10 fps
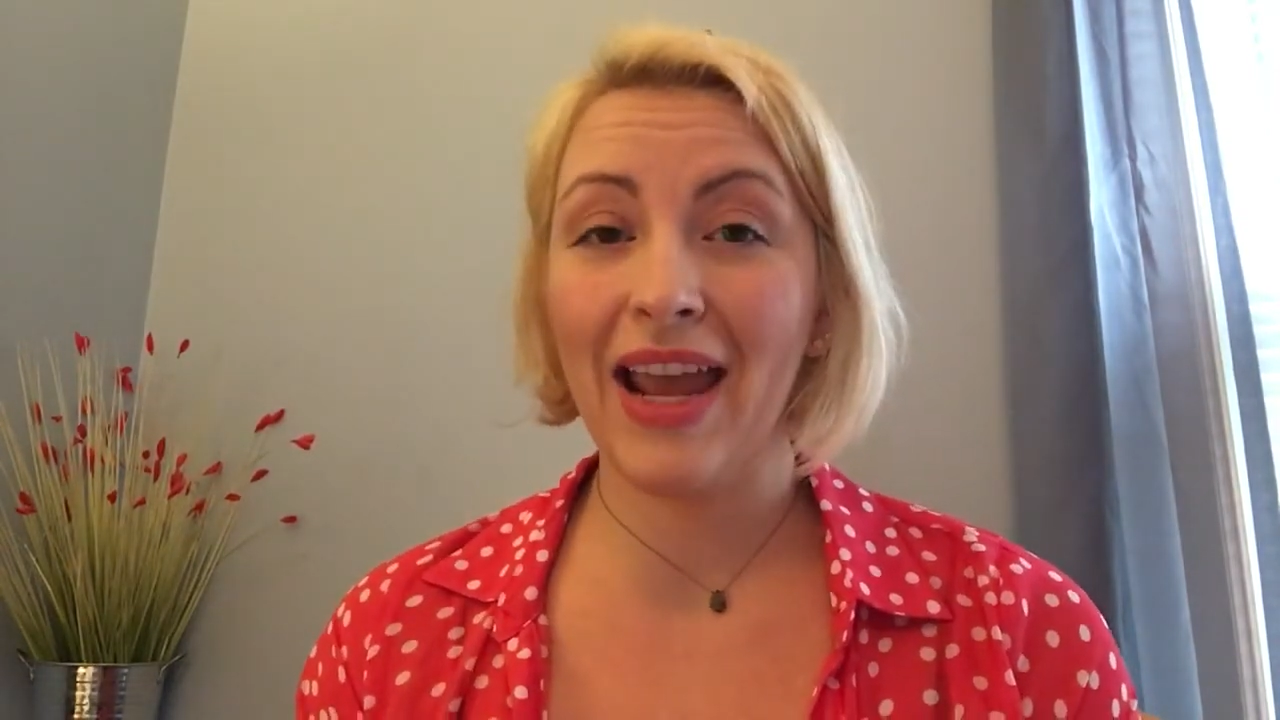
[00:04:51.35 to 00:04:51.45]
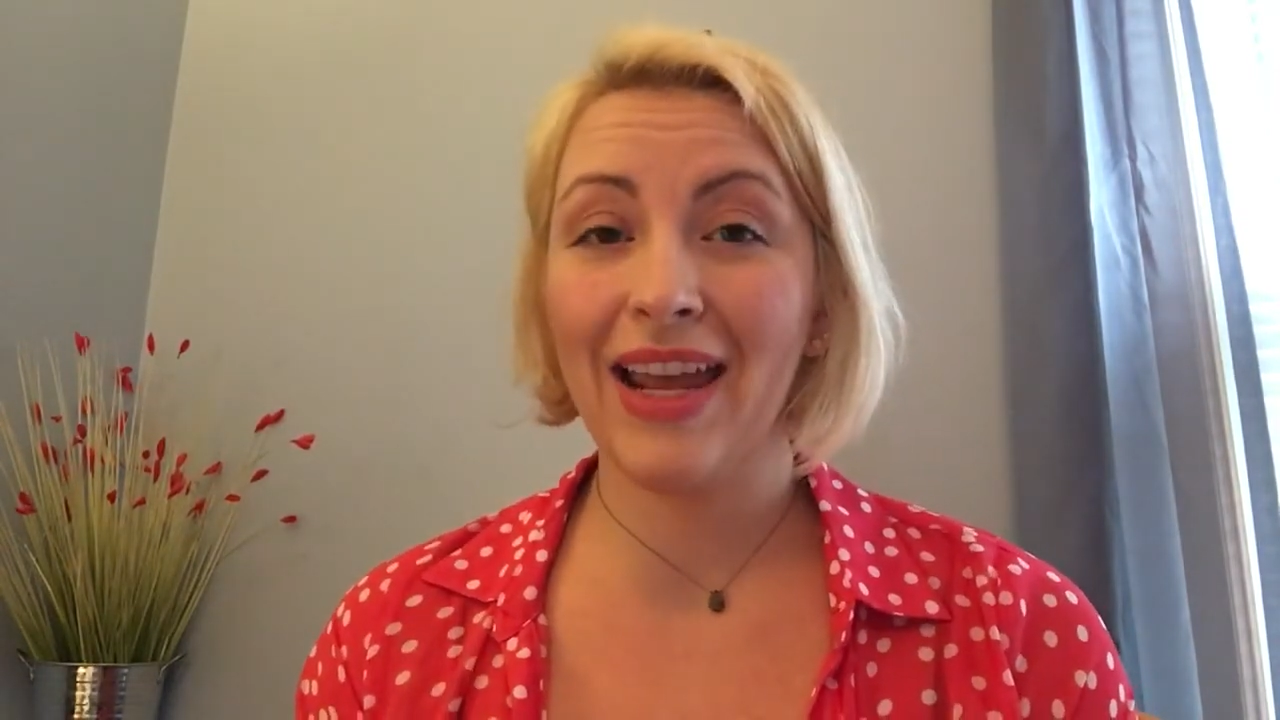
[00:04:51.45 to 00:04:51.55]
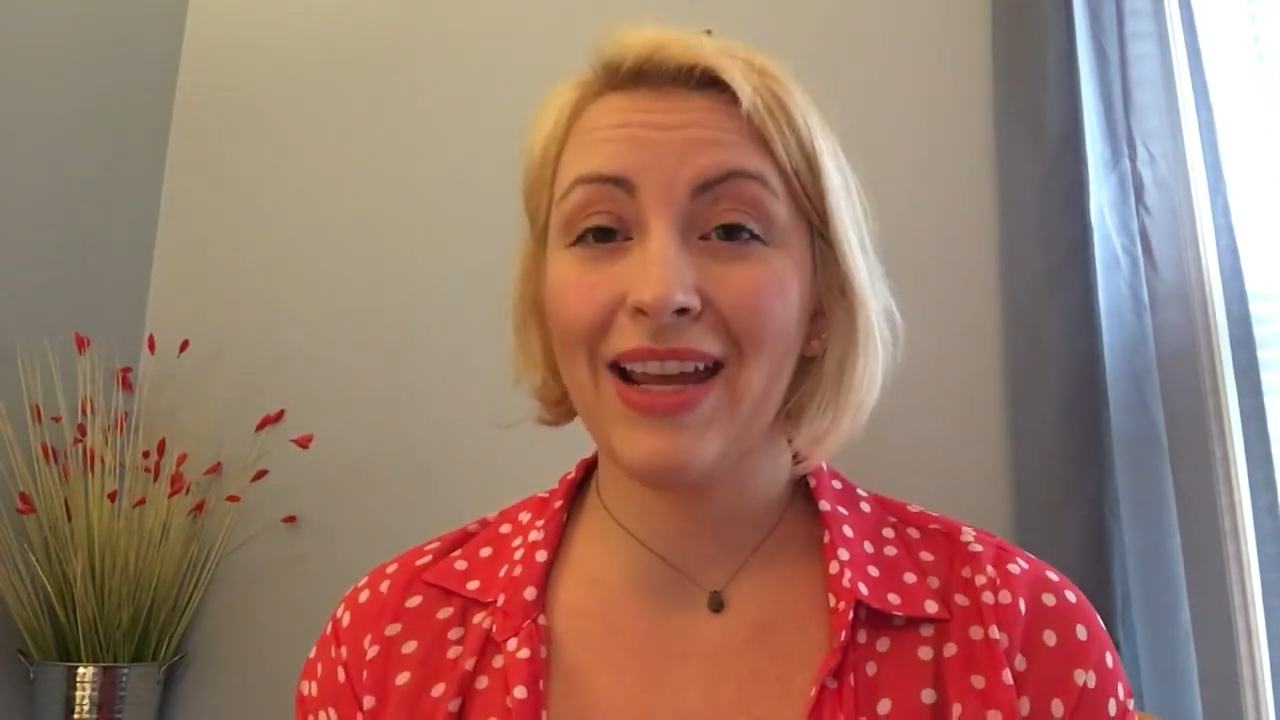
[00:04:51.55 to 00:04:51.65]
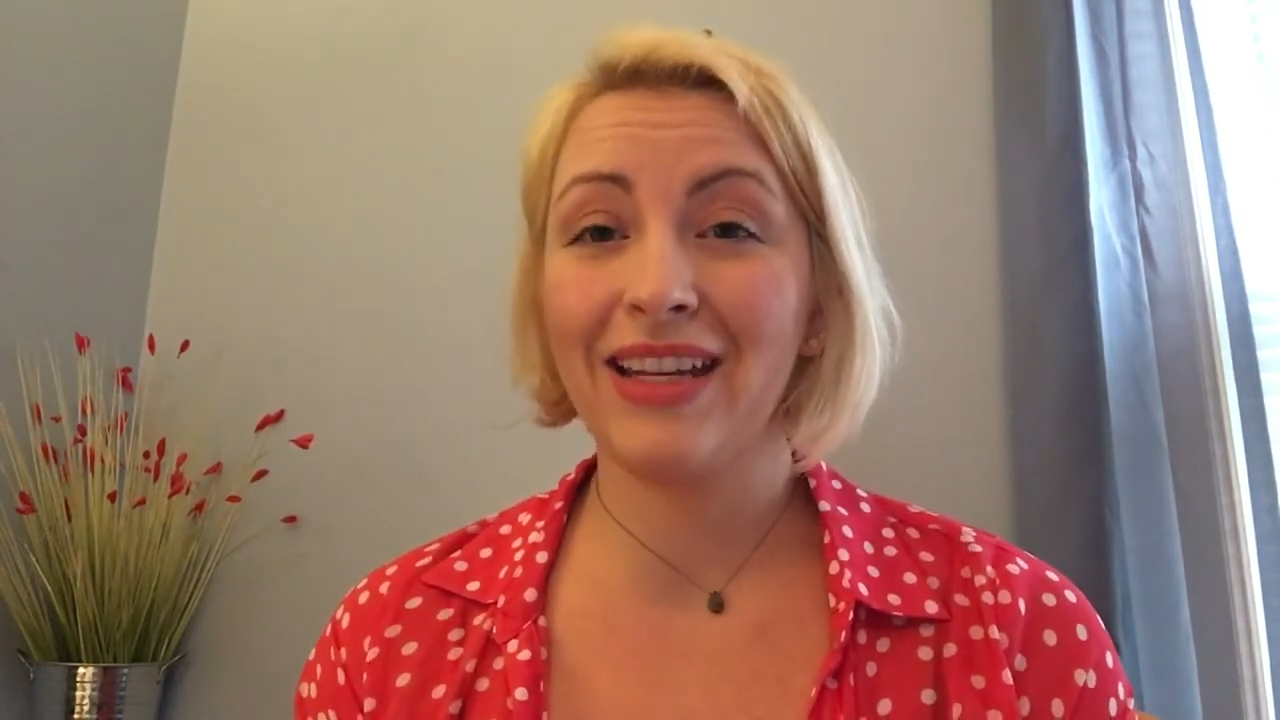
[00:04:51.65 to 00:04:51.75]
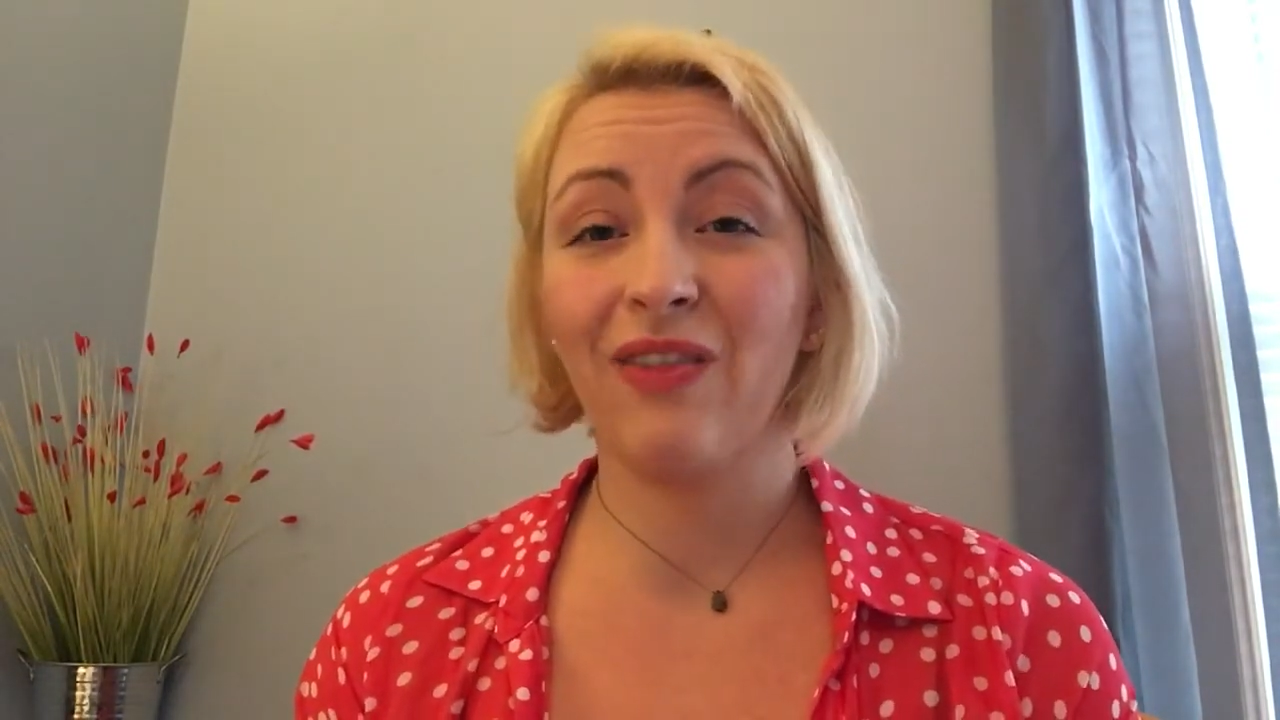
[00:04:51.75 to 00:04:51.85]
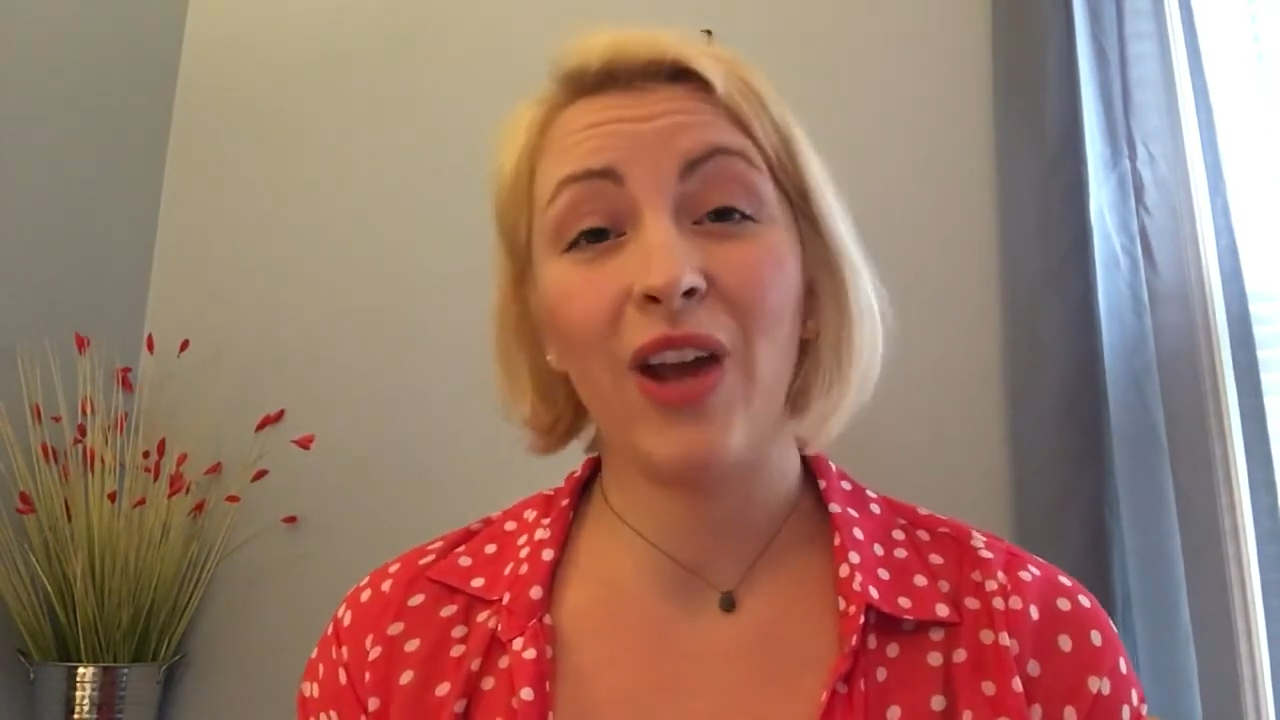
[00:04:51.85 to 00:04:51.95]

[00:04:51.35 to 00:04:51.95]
if